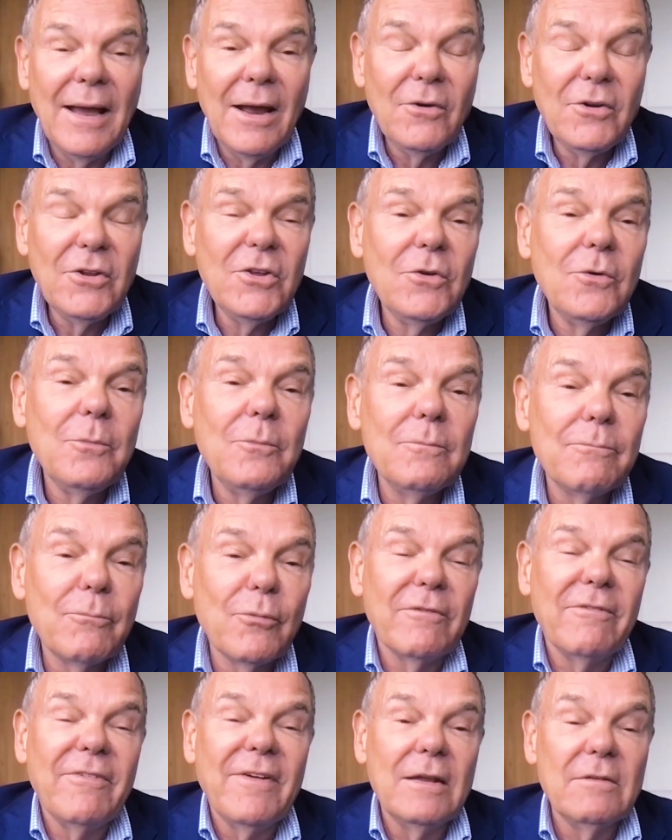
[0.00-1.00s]
do you
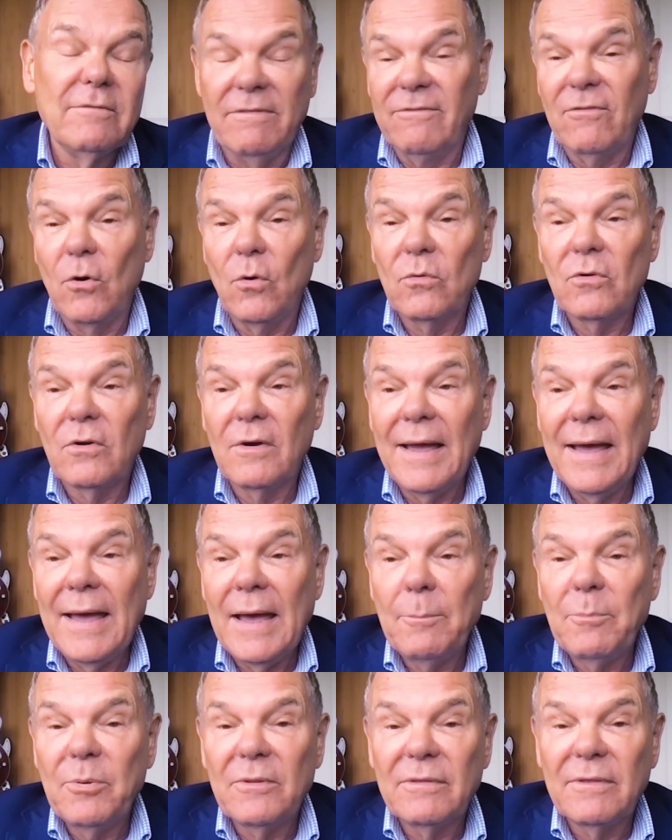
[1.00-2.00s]
prevent voter
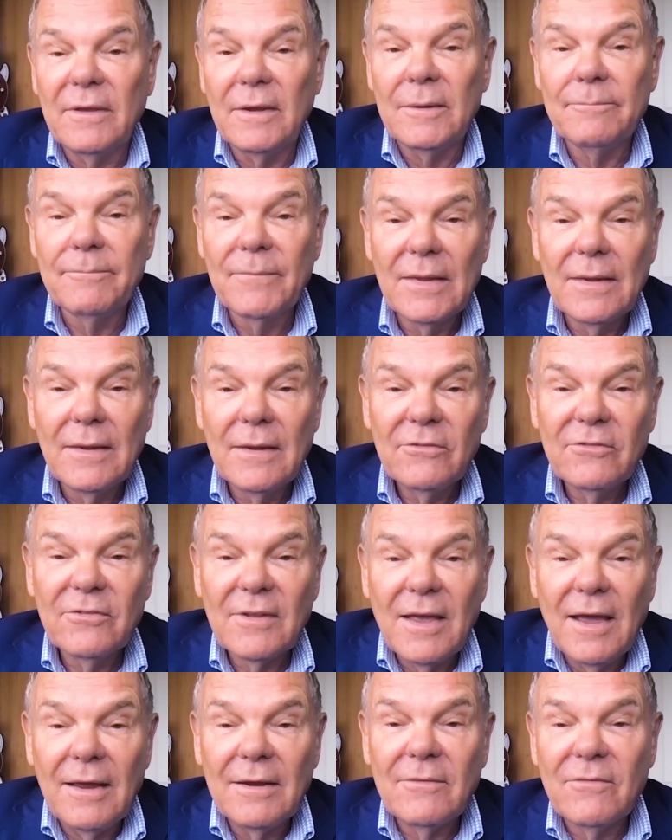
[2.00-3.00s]
apathy? It's
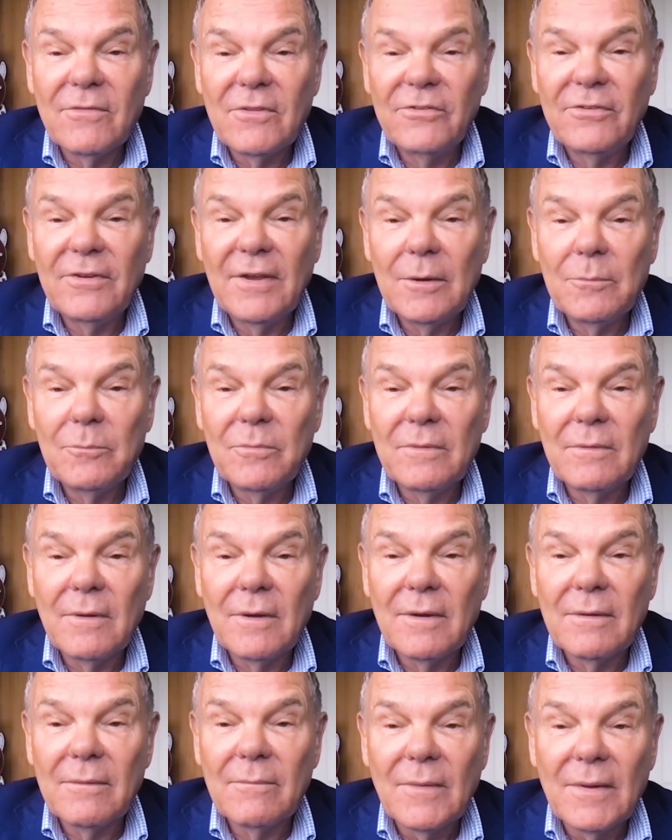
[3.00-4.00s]
kind of the same
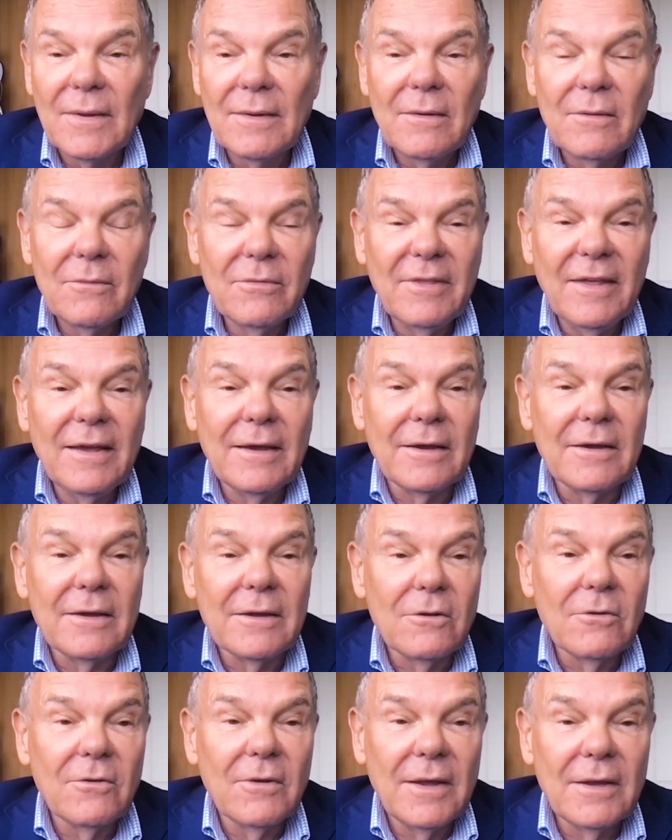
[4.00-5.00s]
thing in
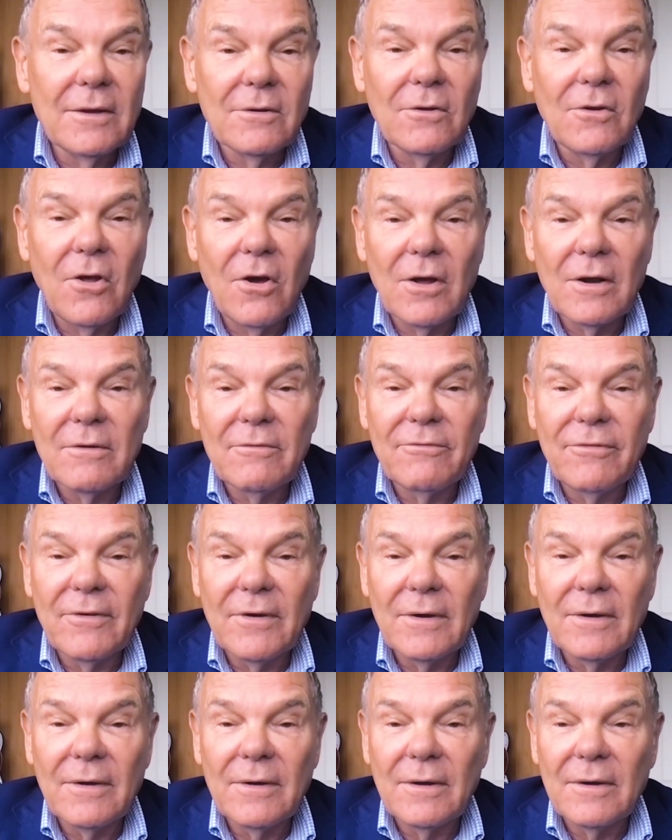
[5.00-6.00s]
a lot of
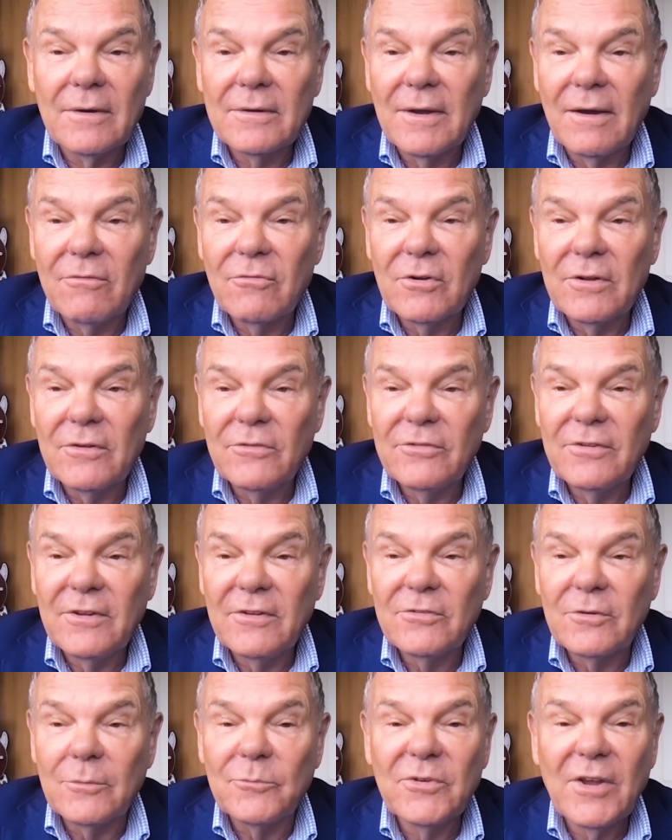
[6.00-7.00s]
governance
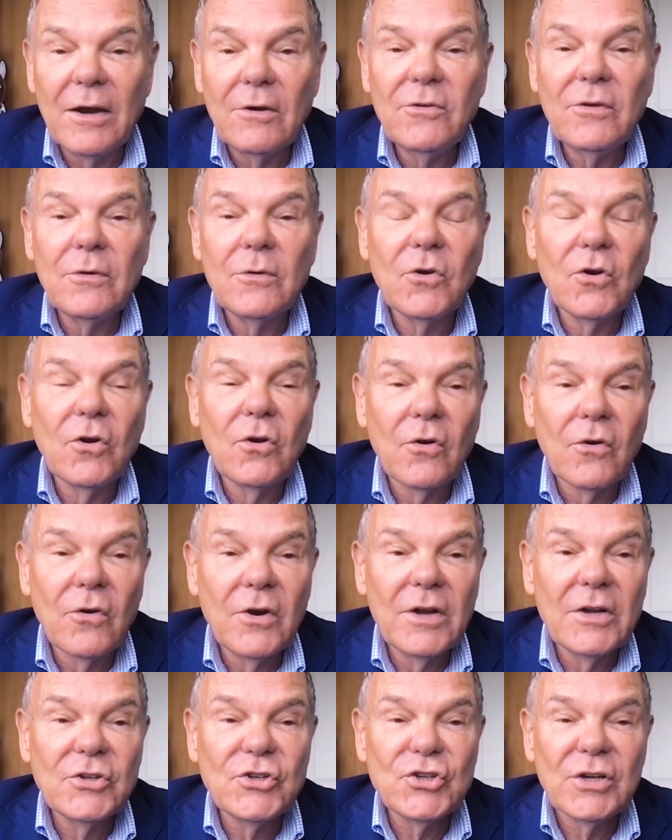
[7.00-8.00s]
systems. How do you
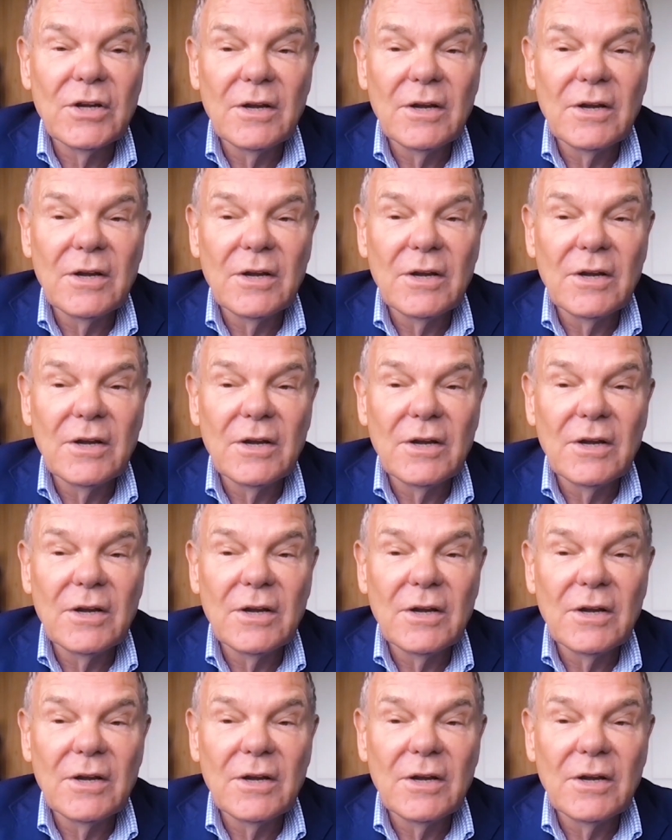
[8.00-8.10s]
encourage